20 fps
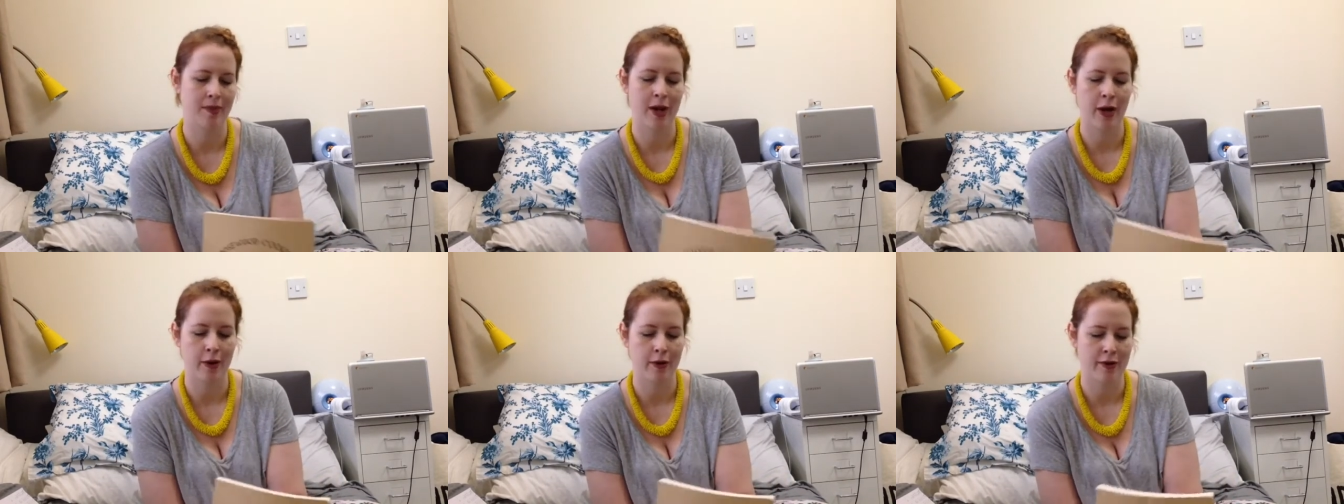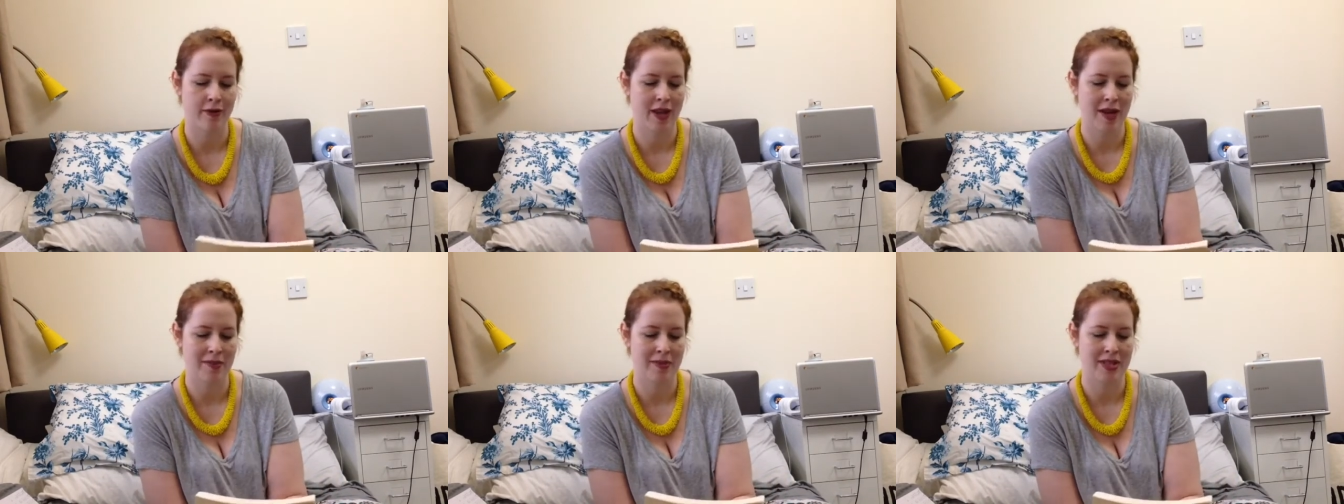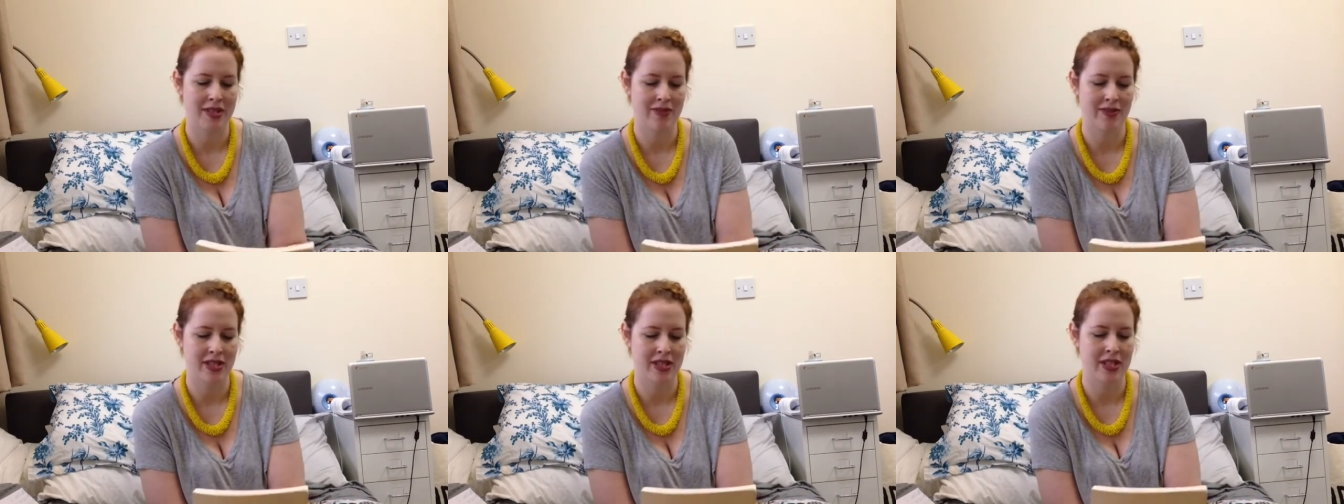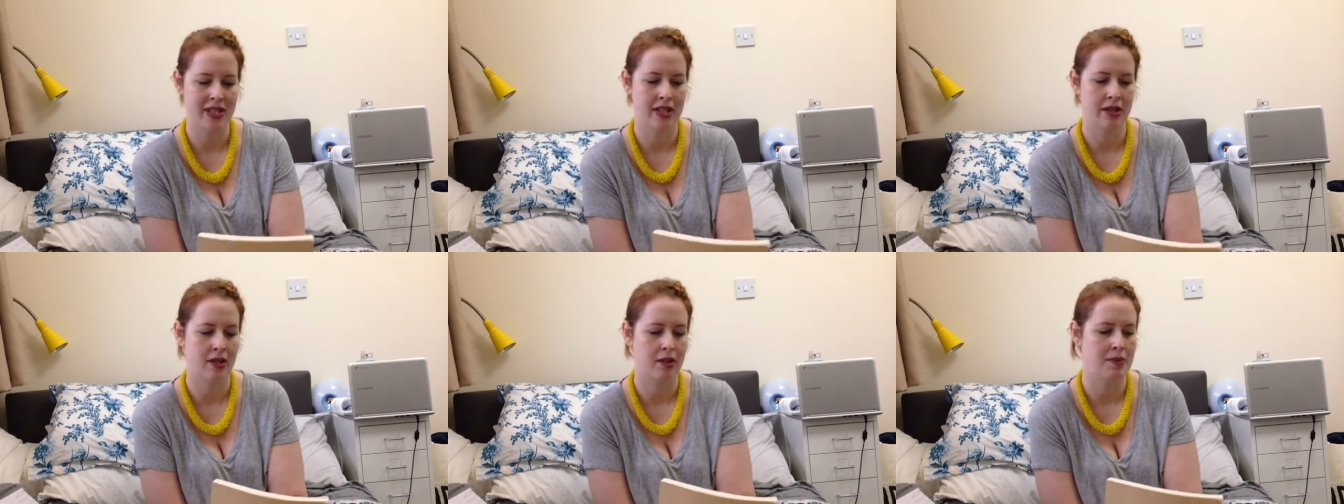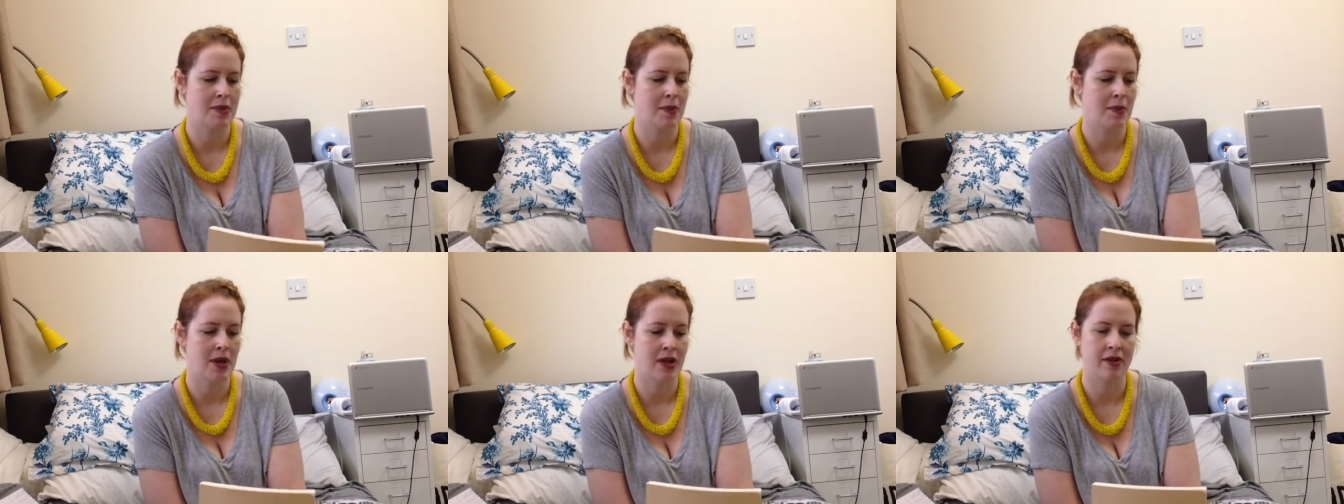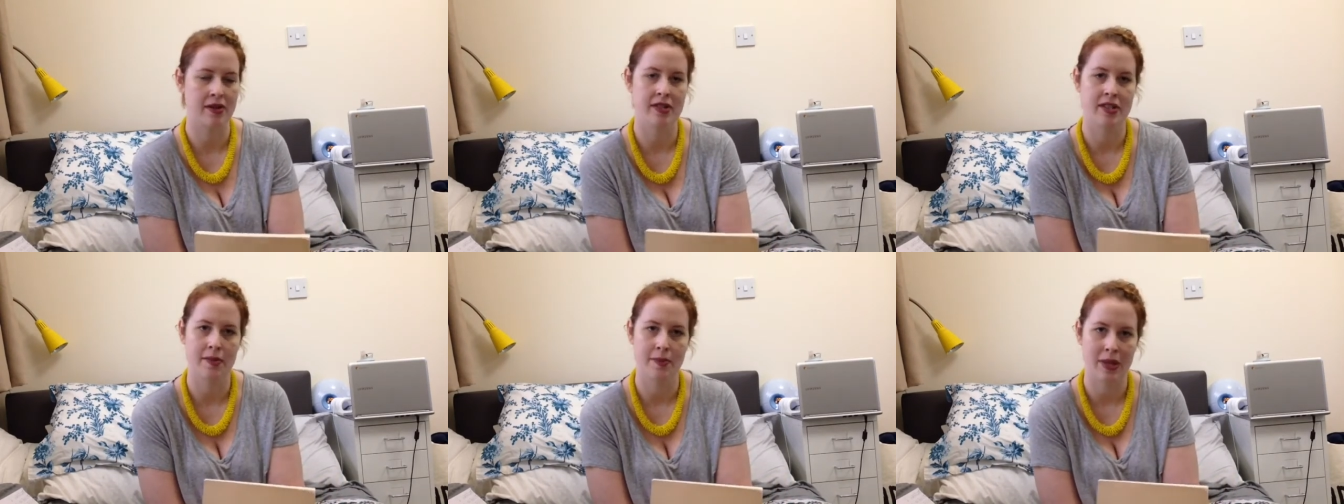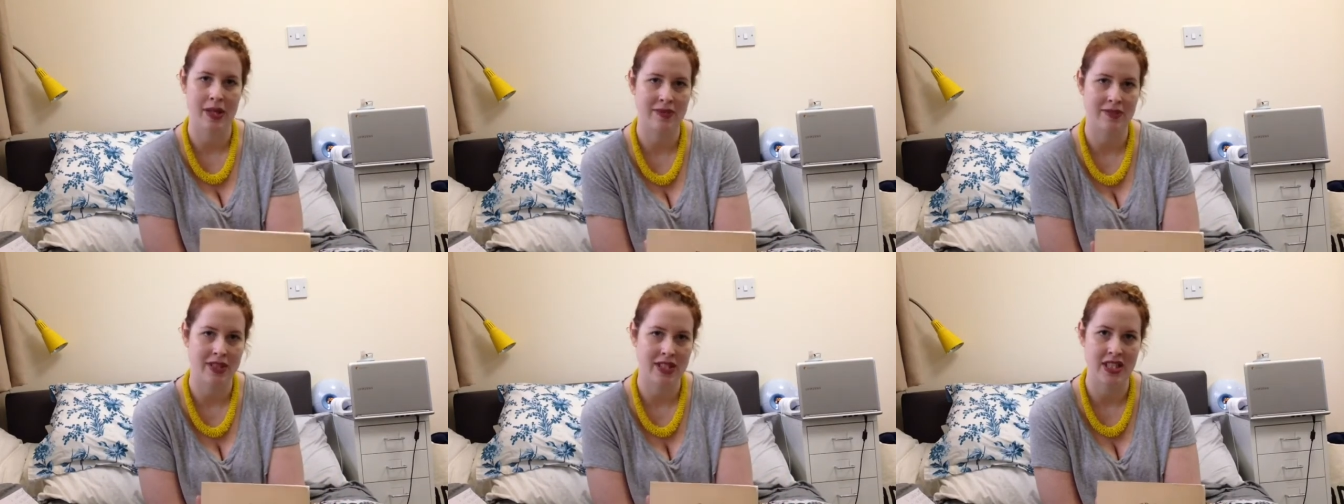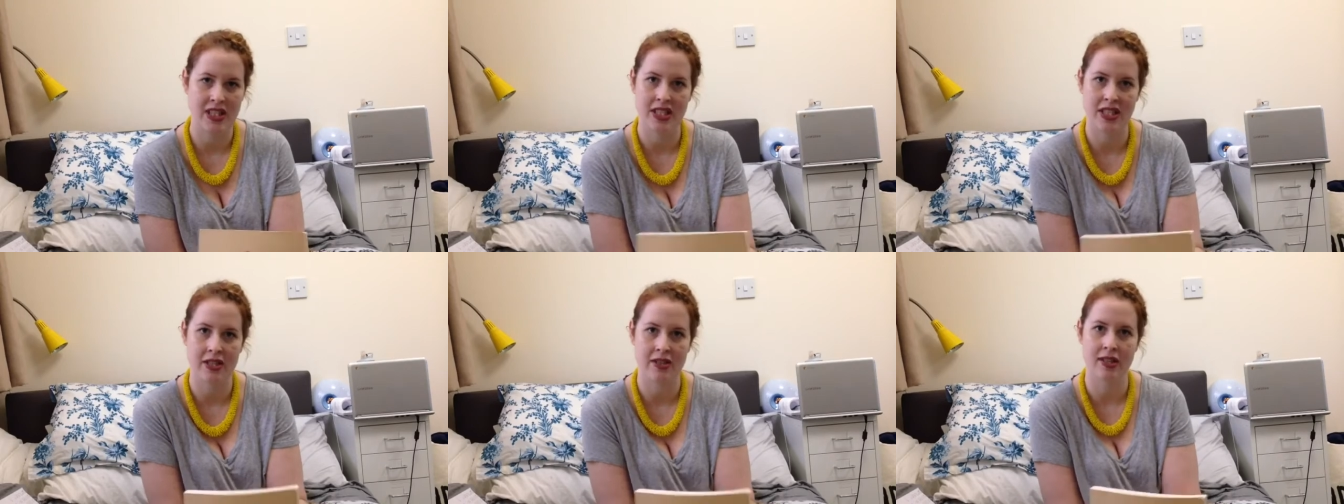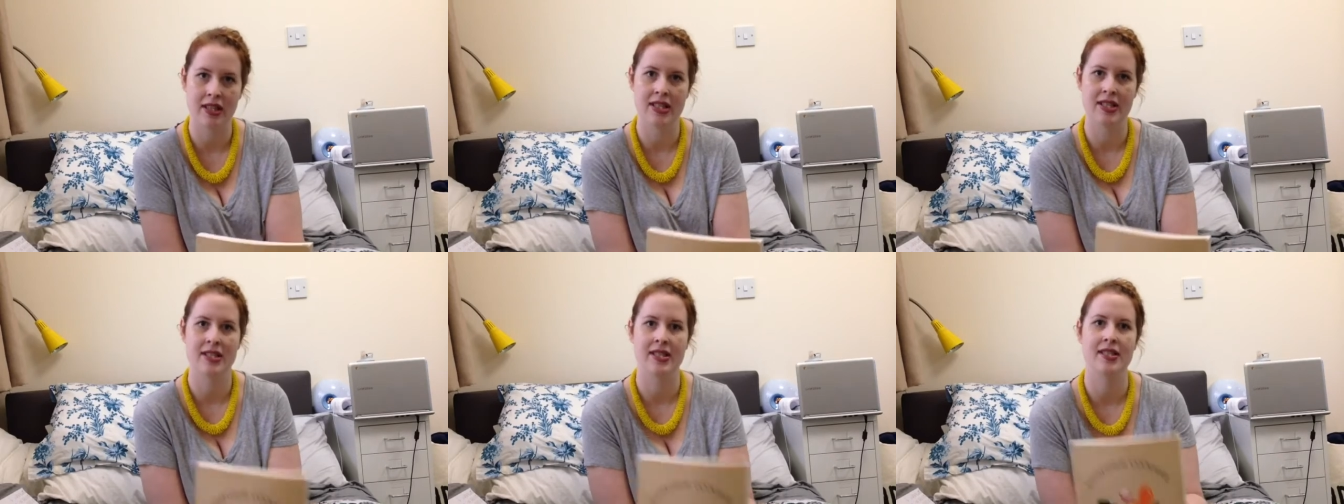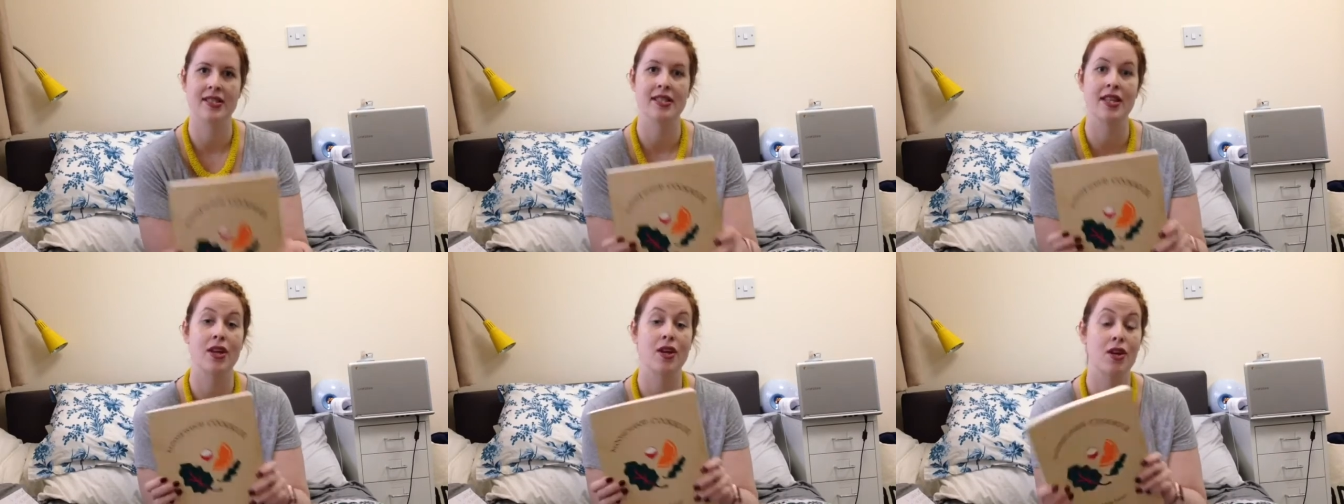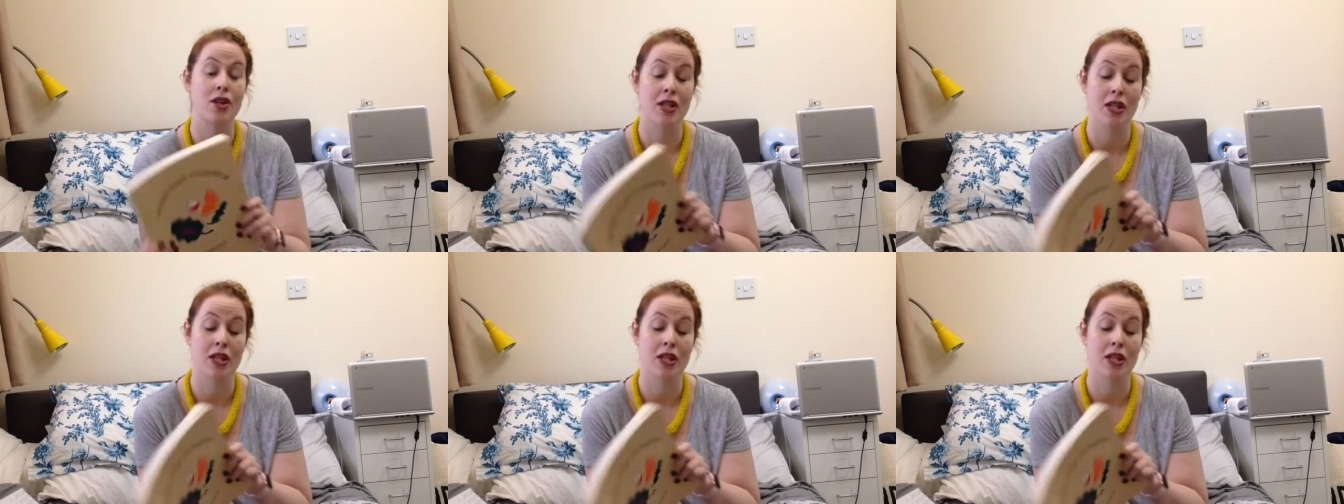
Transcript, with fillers: my whole family's vegetarian, my parents have been vegetarian since the